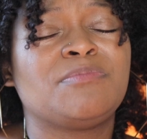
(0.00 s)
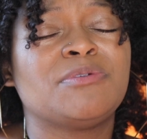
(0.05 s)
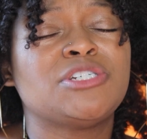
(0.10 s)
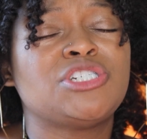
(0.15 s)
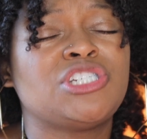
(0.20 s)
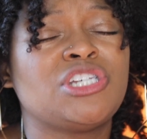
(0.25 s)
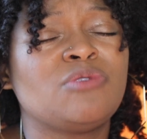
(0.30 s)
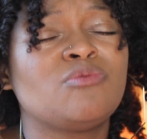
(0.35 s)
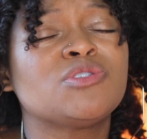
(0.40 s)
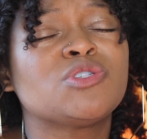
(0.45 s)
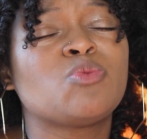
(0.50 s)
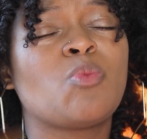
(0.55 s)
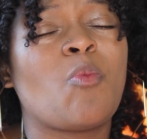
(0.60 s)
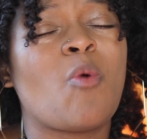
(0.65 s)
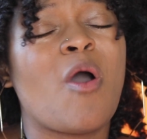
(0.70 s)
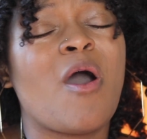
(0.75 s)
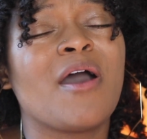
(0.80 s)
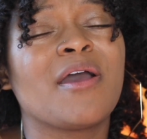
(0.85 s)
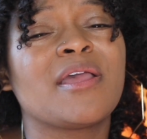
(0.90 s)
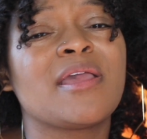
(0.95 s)
But she was
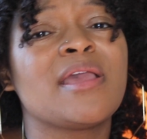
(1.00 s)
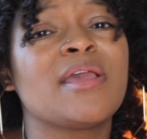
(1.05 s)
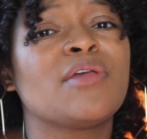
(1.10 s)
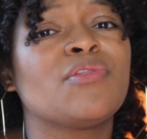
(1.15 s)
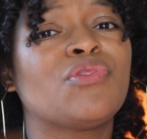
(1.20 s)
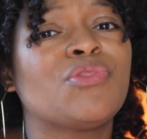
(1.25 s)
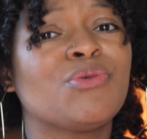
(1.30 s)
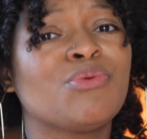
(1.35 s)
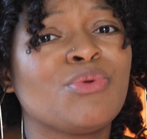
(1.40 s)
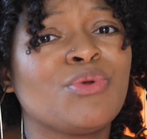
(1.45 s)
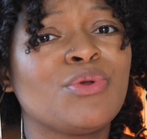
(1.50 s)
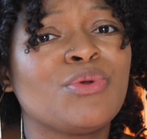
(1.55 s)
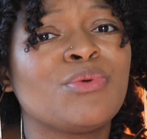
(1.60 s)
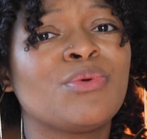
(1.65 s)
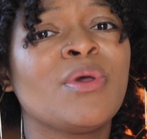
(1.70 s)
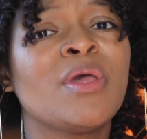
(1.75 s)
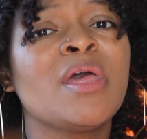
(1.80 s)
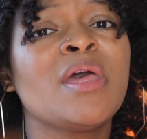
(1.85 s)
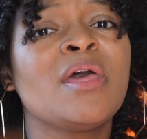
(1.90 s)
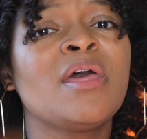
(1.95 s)
walking
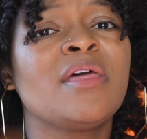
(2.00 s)
through